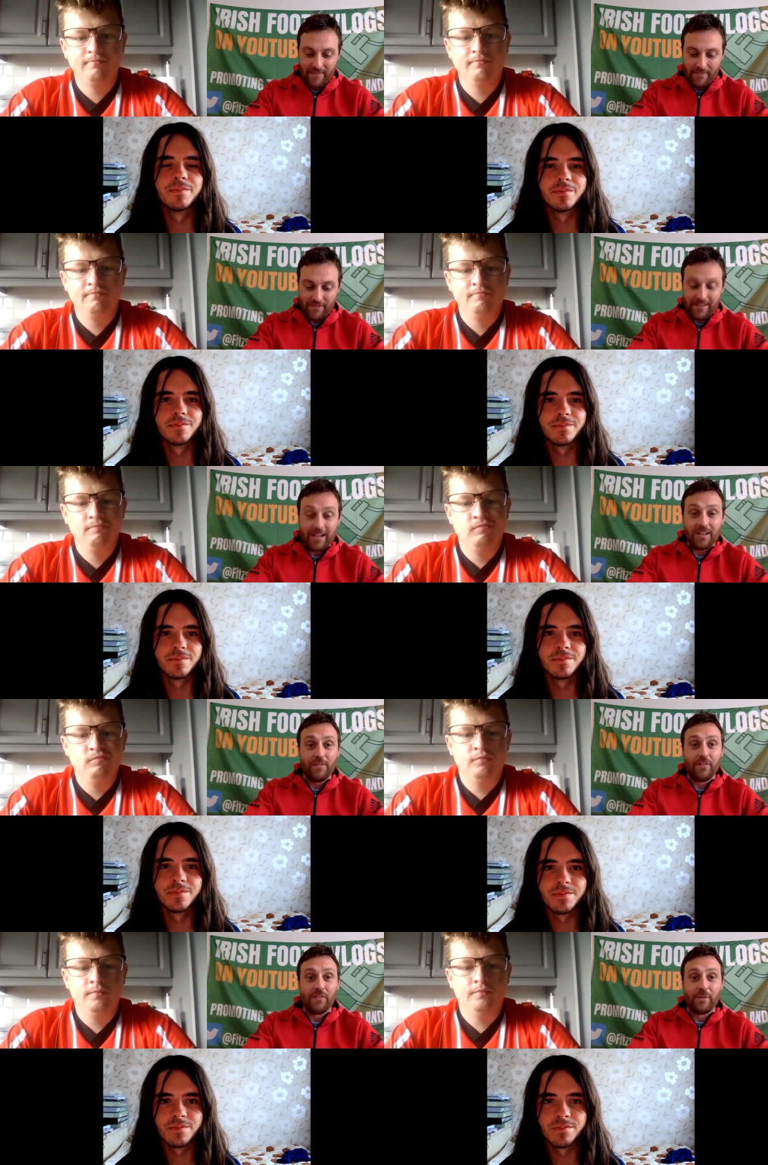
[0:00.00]
Speaker 1: Um, we'll start
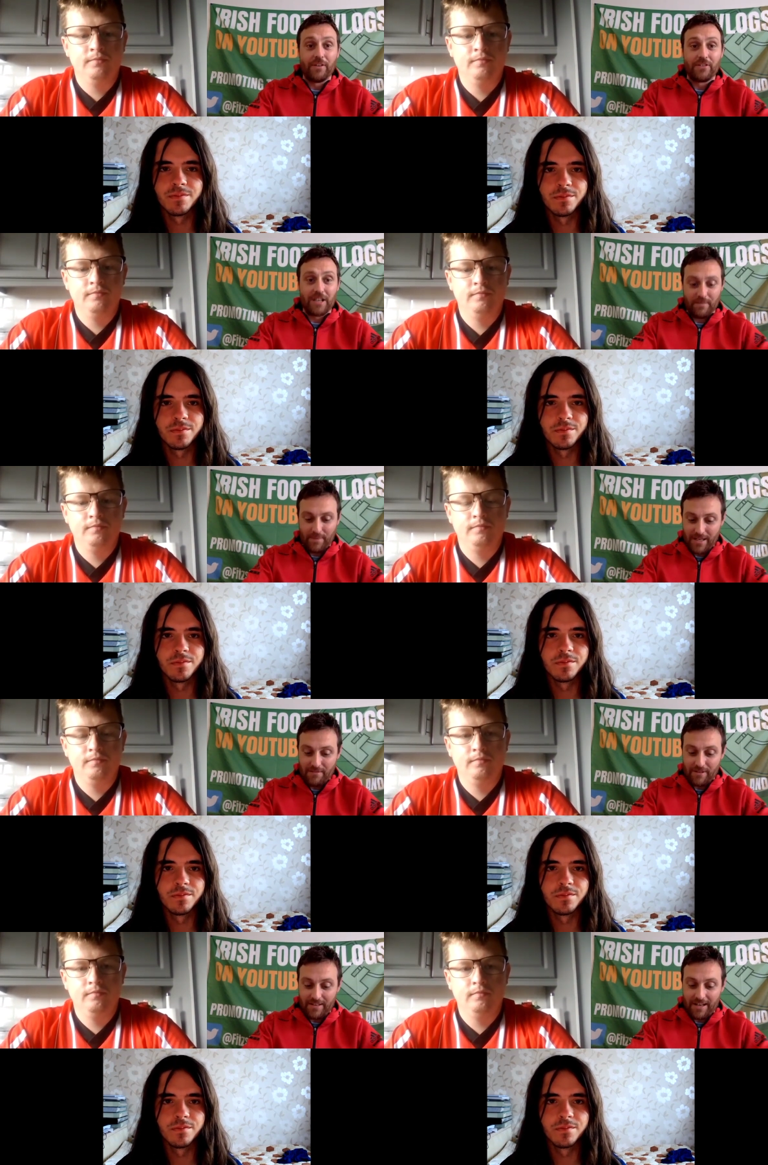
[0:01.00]
off as well as
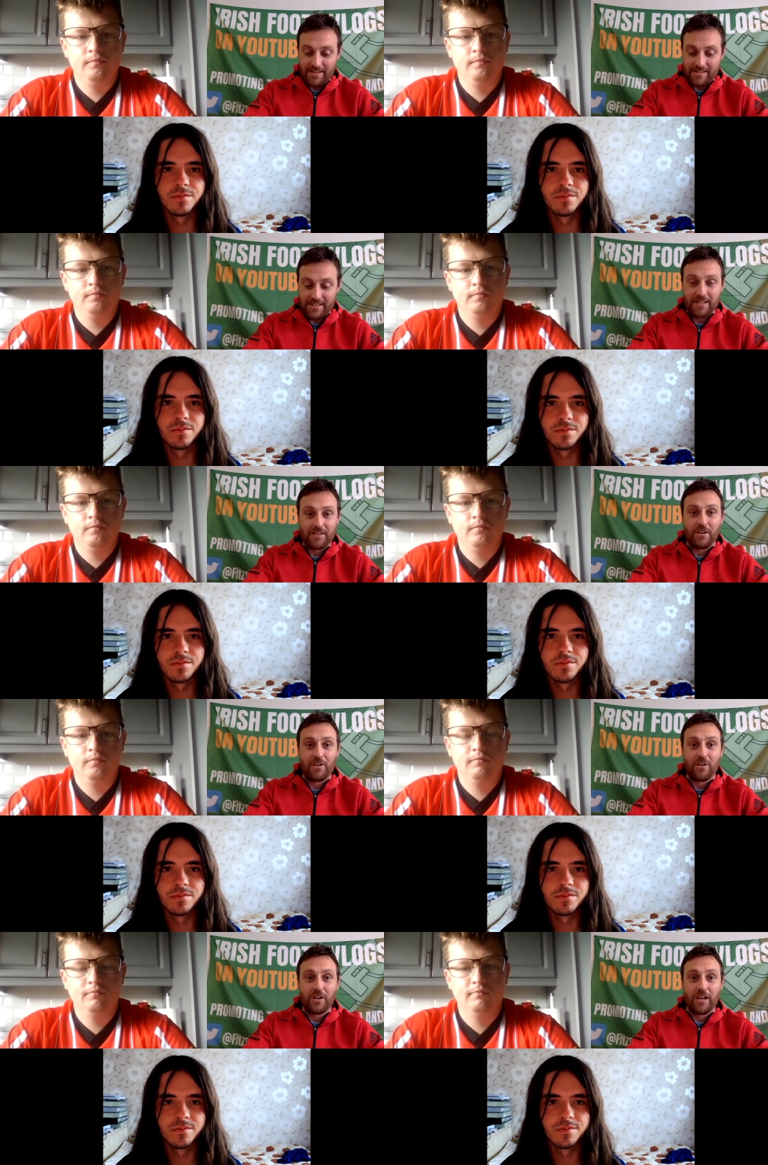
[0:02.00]
JP with Derry City and
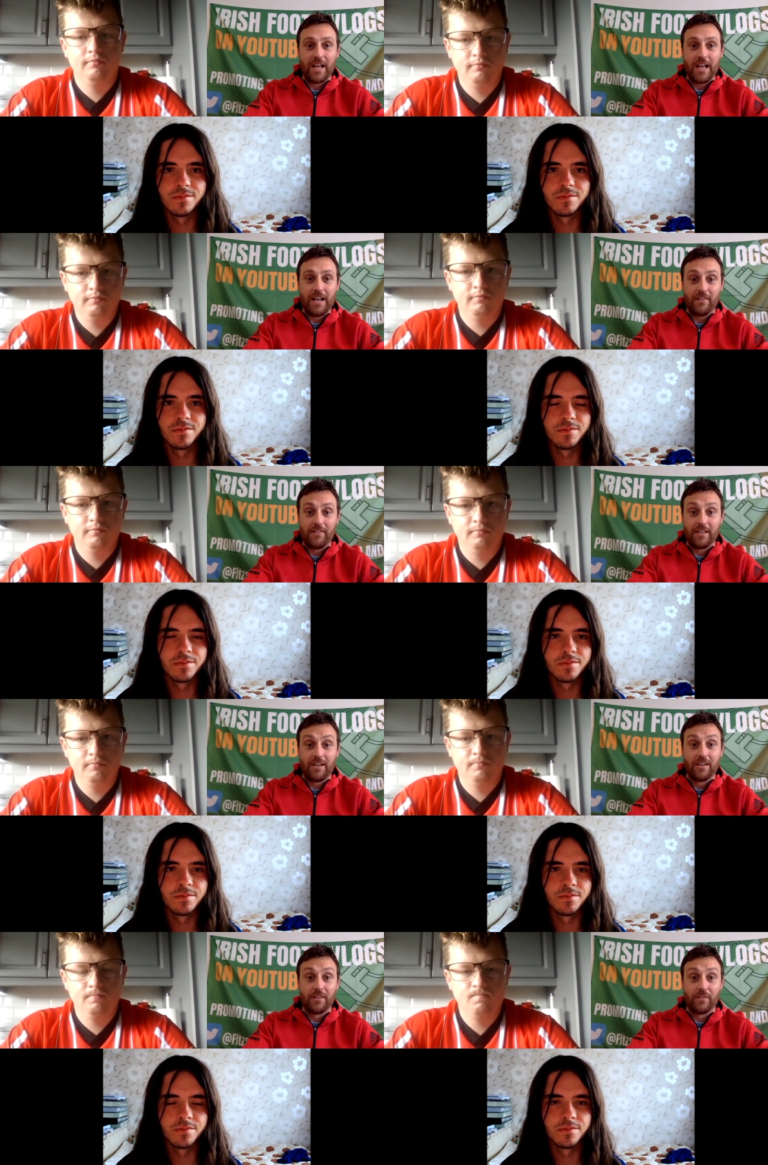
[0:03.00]
Cork. Uh, I seen the
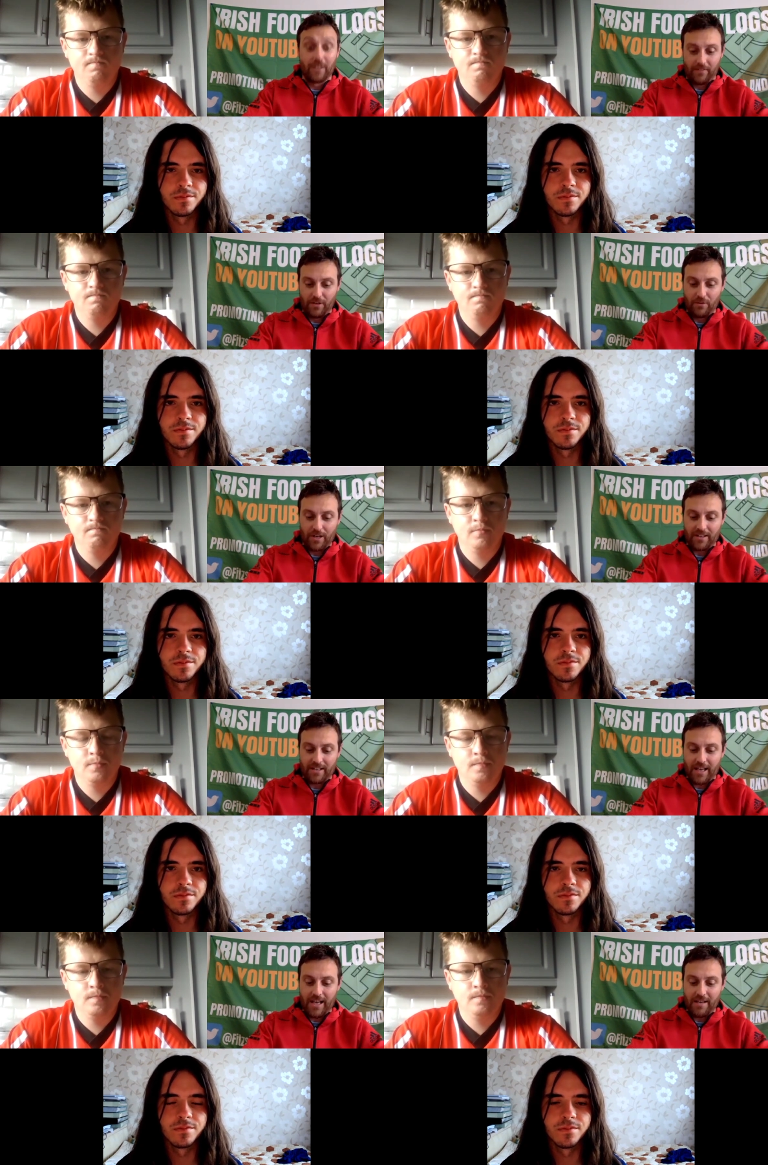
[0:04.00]
highlights for this. You were at
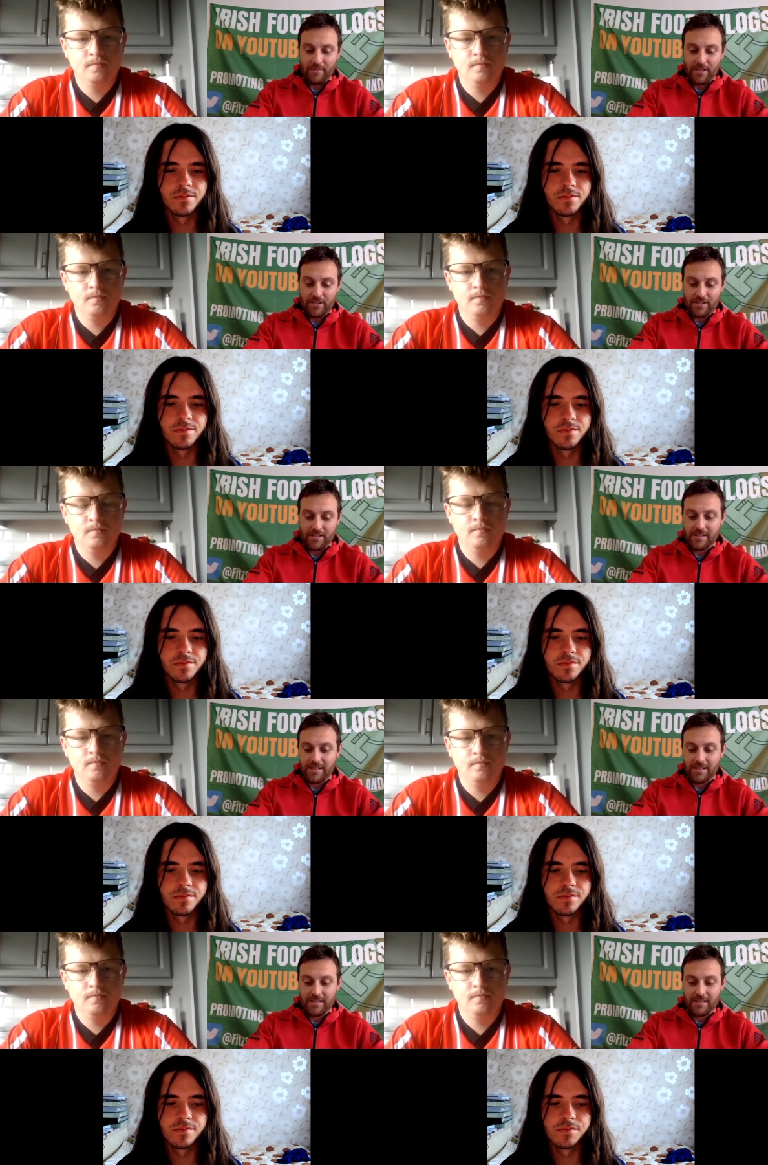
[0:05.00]
the game. Be interested to
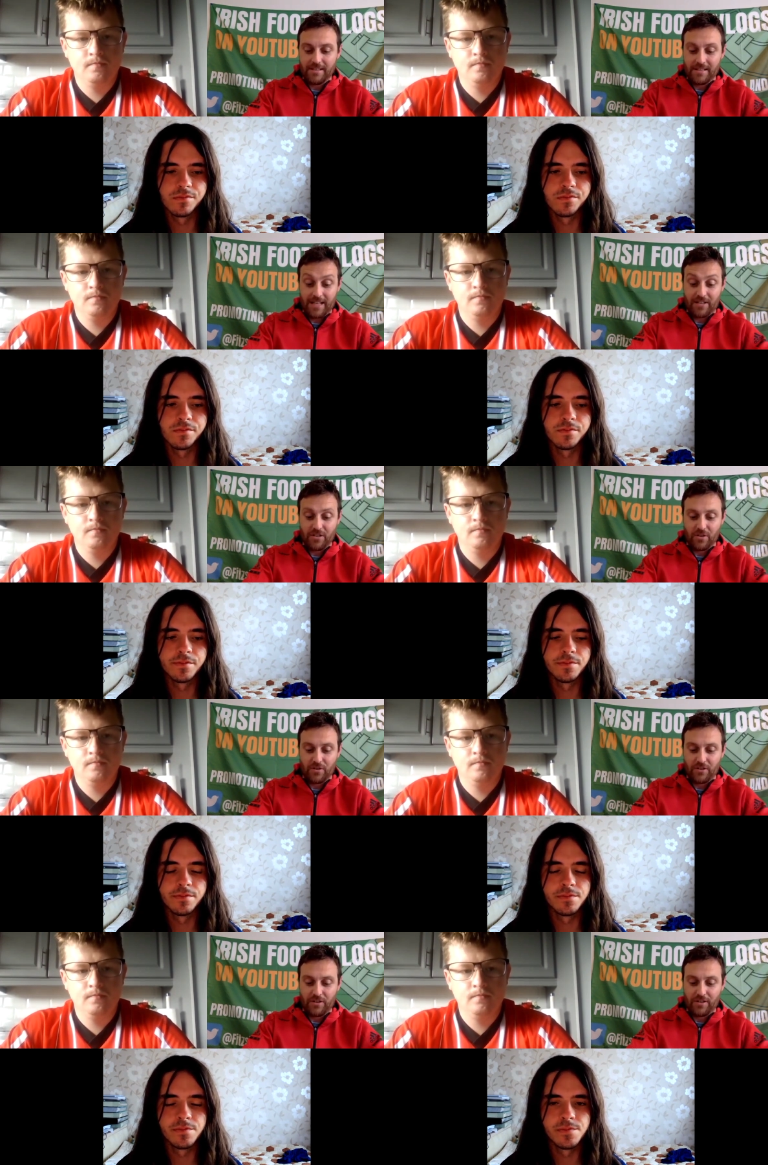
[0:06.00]
see to get
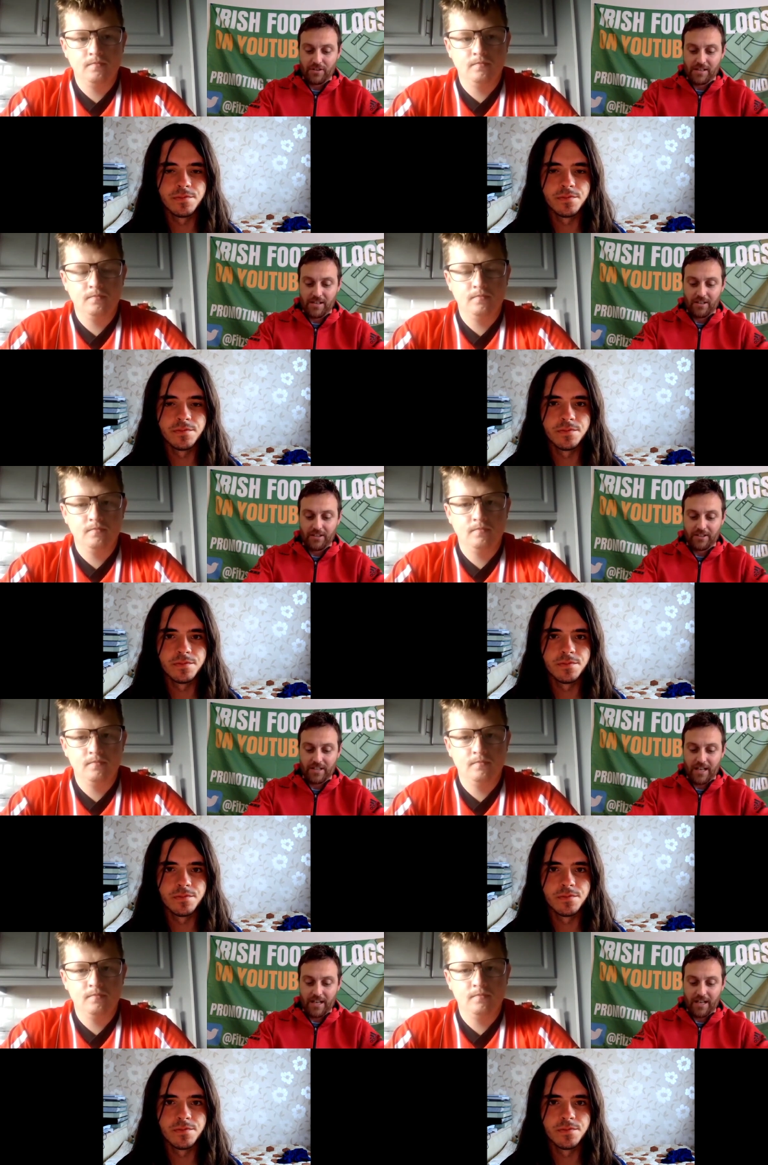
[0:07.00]
your thoughts on it.